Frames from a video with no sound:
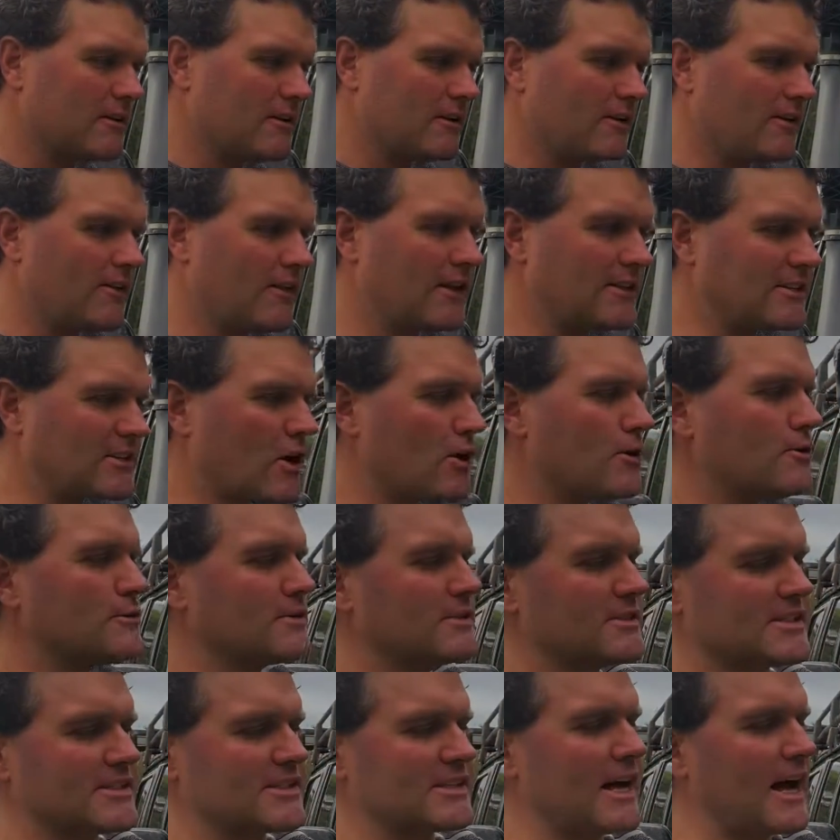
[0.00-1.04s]
they don't
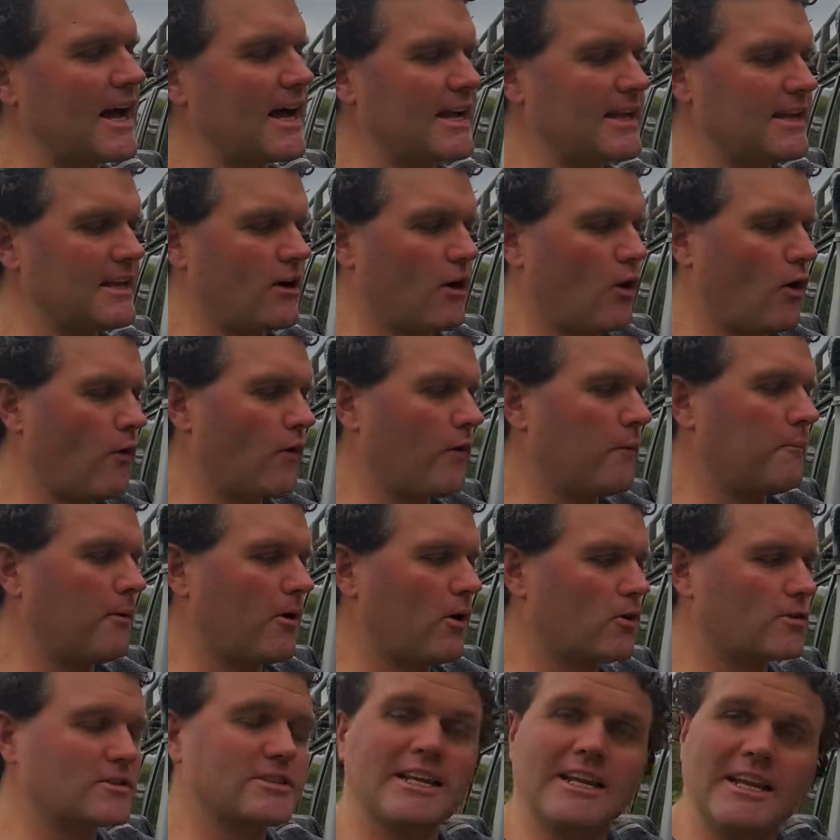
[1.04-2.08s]
say on the
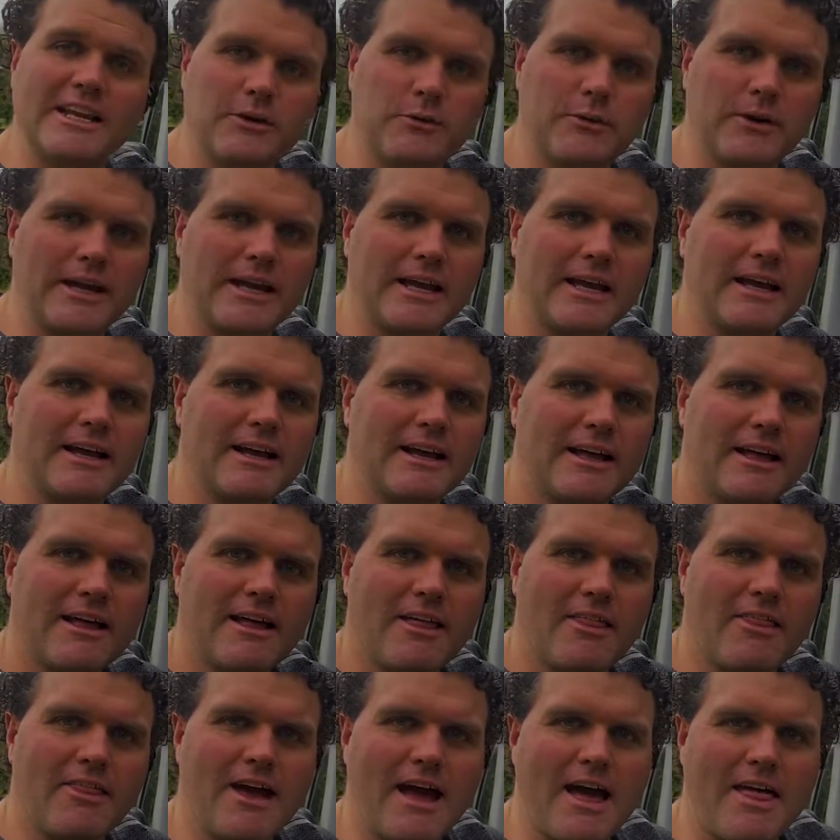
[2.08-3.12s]
box anywhere
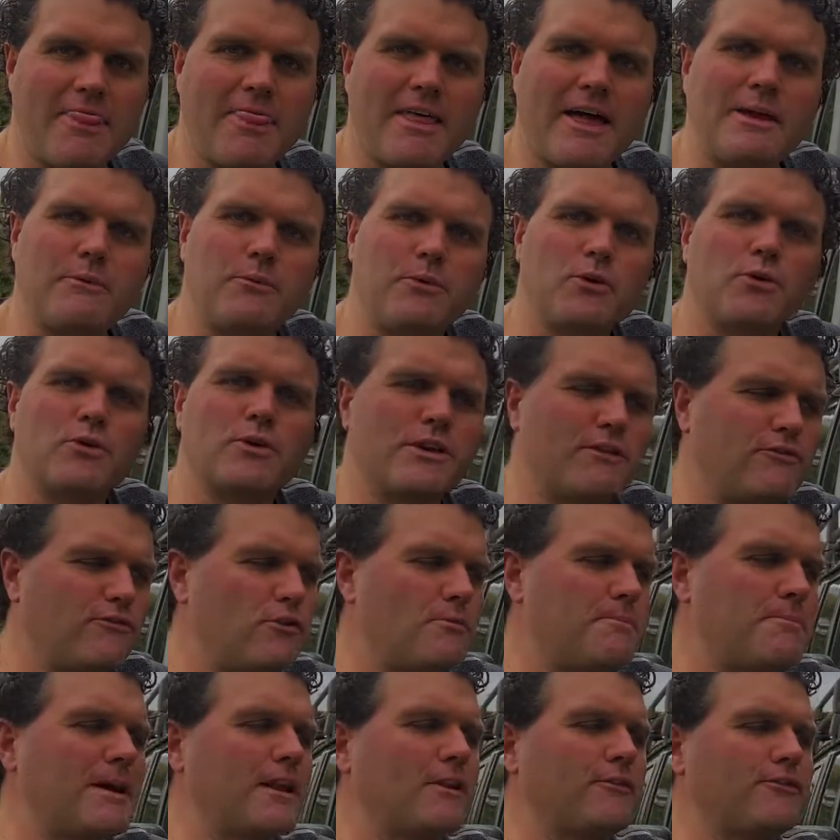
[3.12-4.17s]
that they will give you
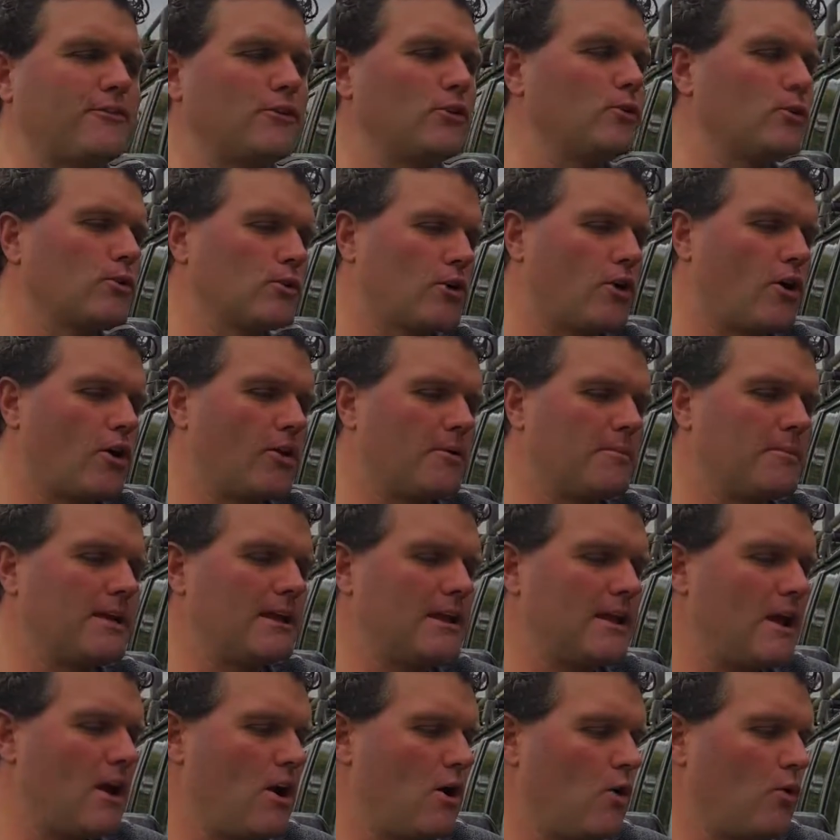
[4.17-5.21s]
better fuel
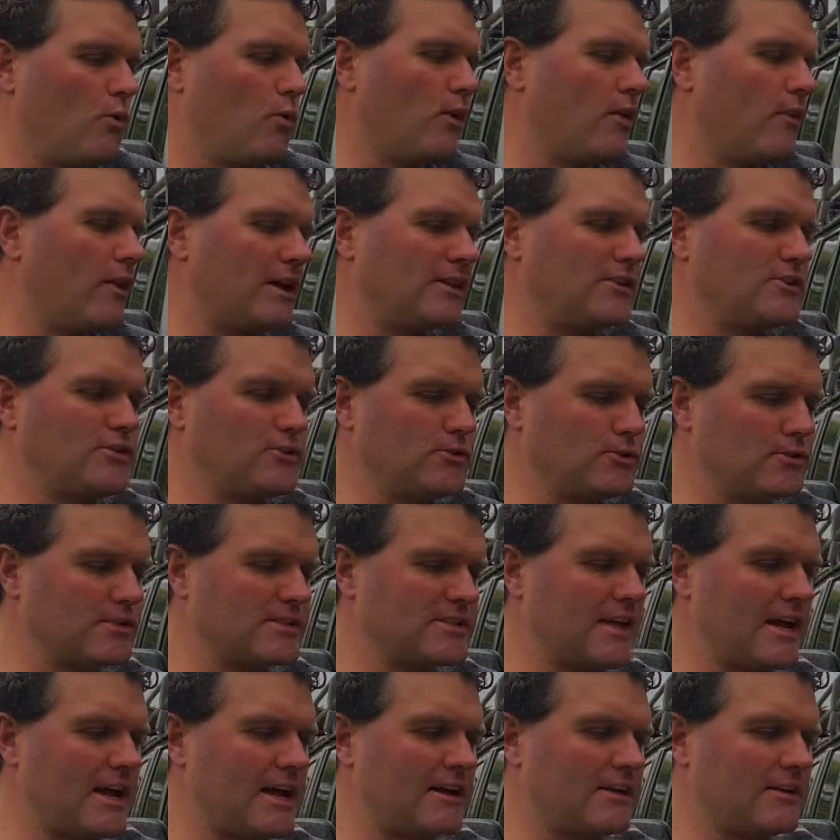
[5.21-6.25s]
economy. What they do
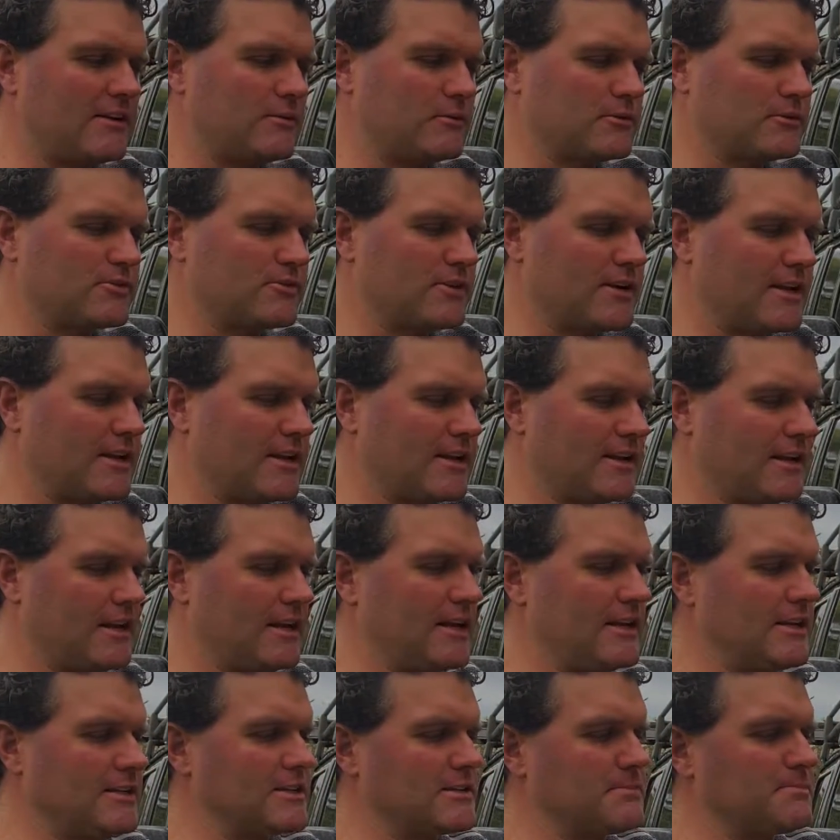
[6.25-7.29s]
say, and I was reading it
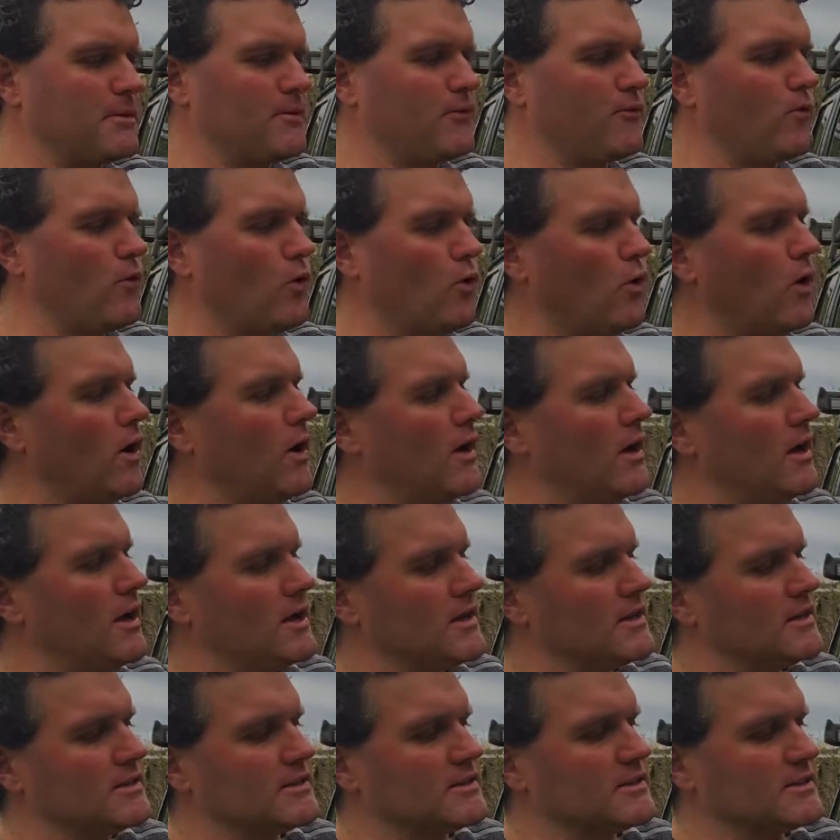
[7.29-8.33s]
here just before,
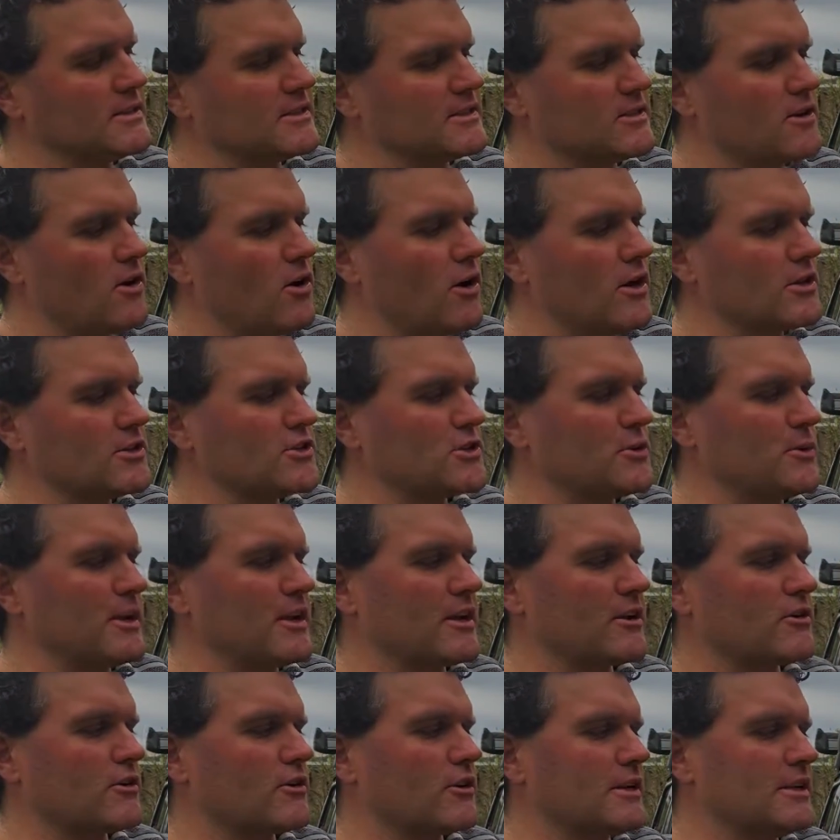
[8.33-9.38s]
designed to
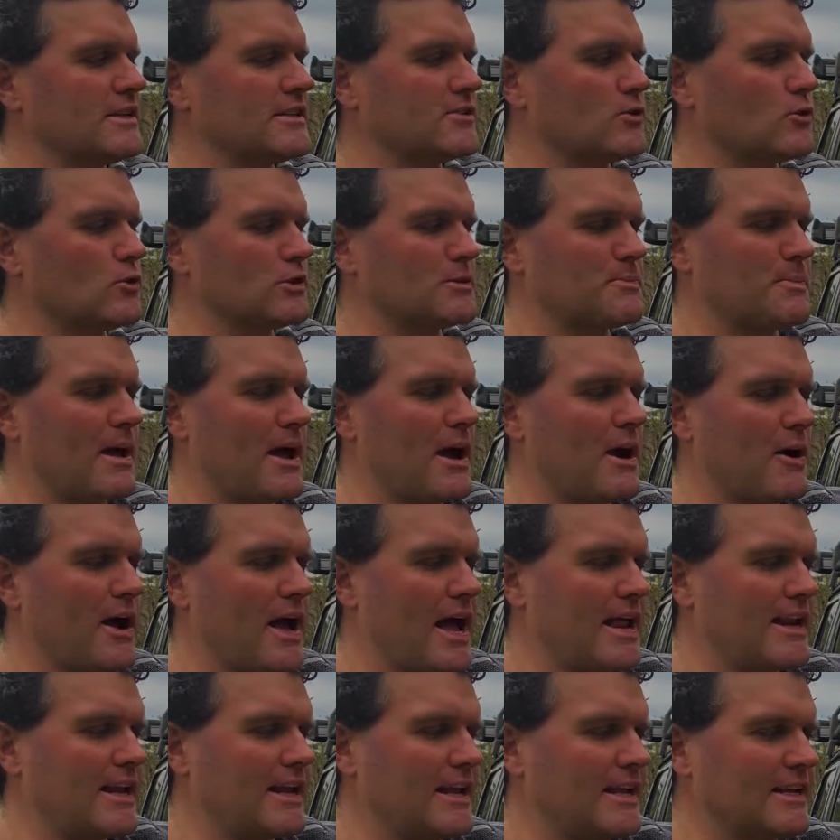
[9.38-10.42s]
increase horsepower
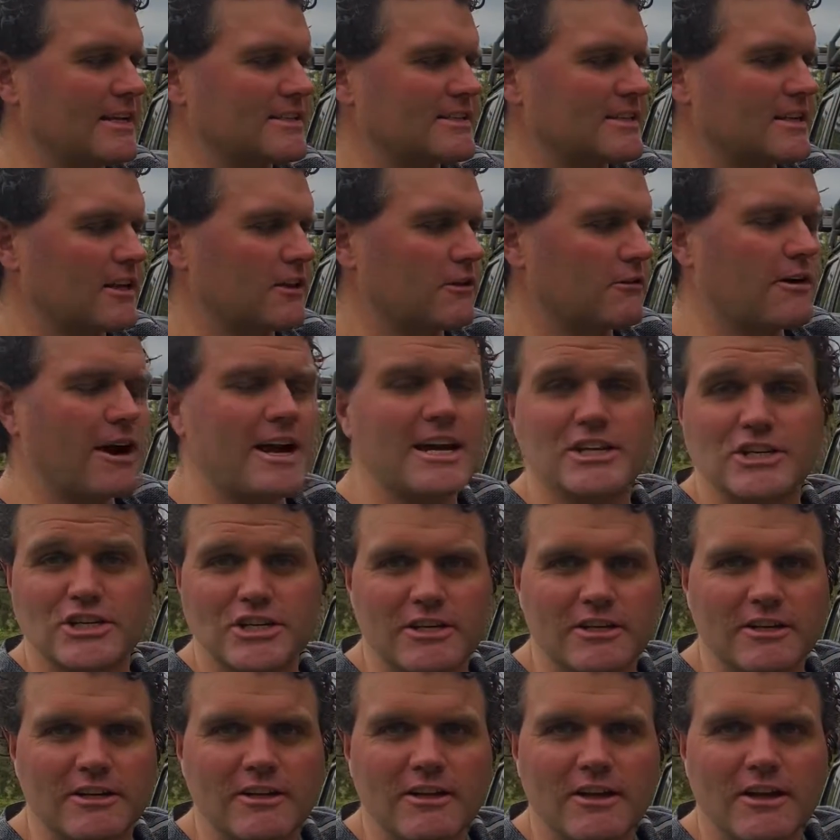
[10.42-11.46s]
and
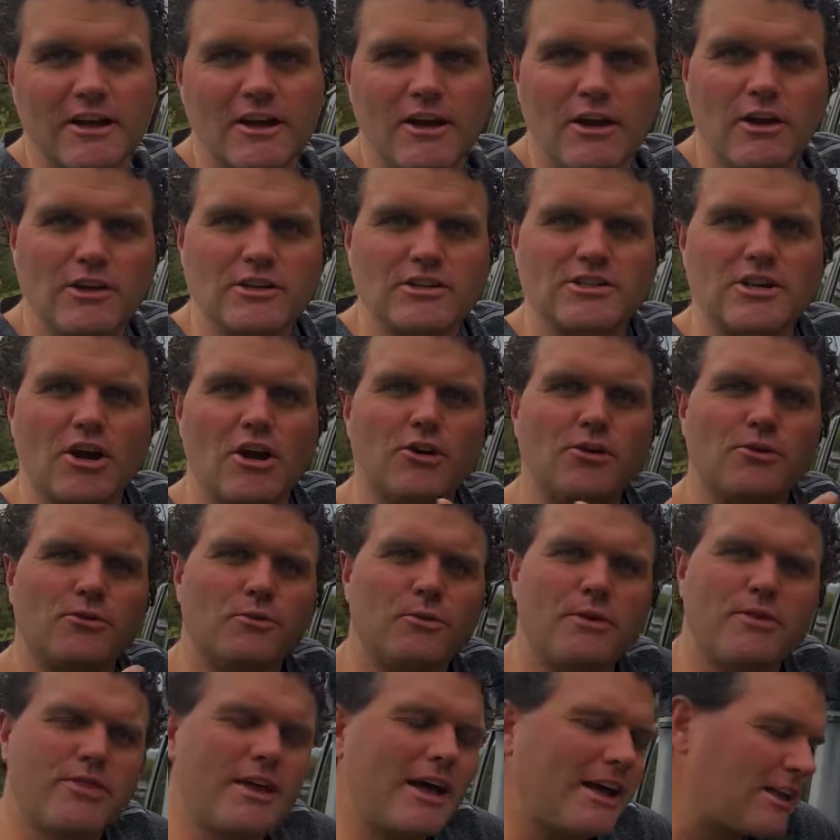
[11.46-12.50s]
acceleration. So
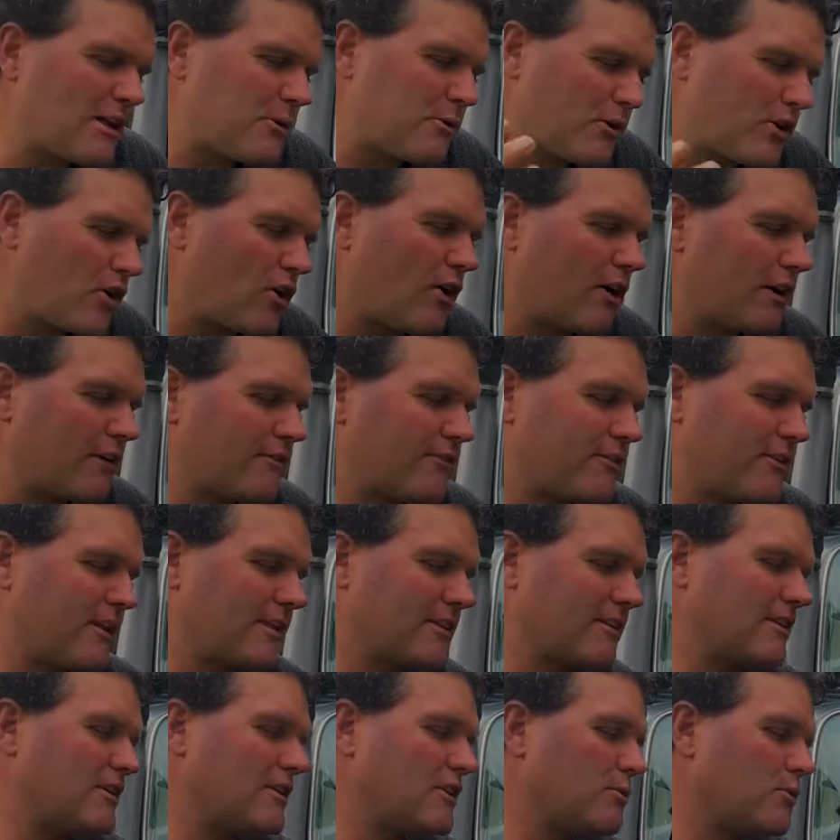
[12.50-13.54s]
with that you would kind of think
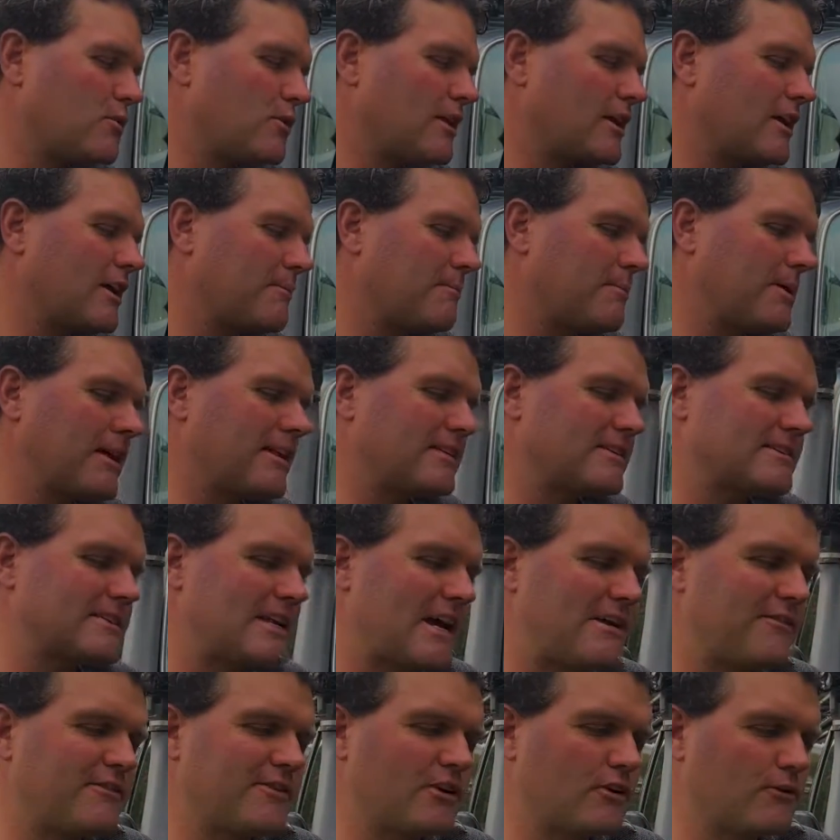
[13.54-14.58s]
that you would get a better
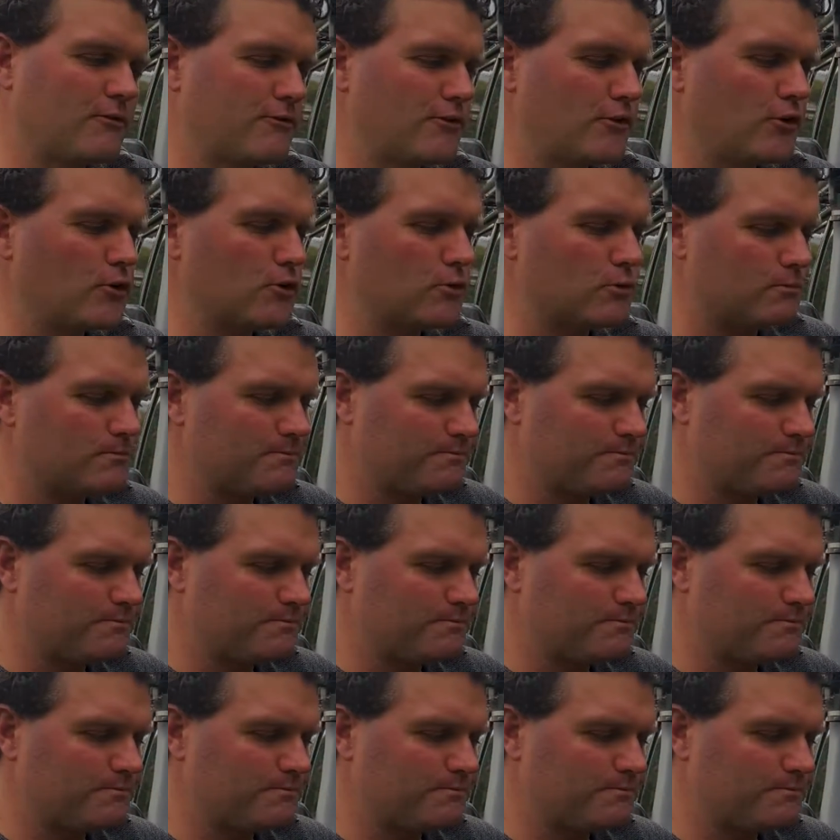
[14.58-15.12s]
saving on fuel.